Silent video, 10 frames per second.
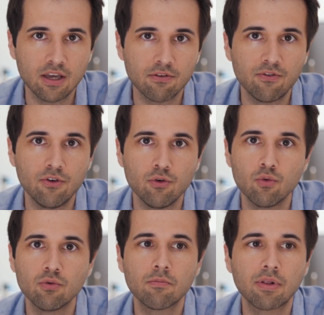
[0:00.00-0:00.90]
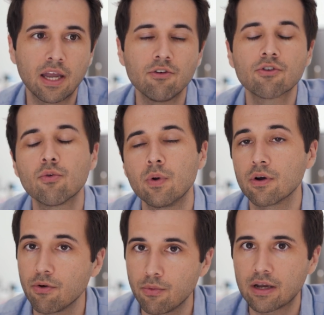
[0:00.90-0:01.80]
if you plan your
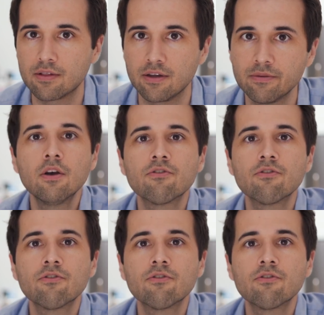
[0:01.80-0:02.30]
career correctly.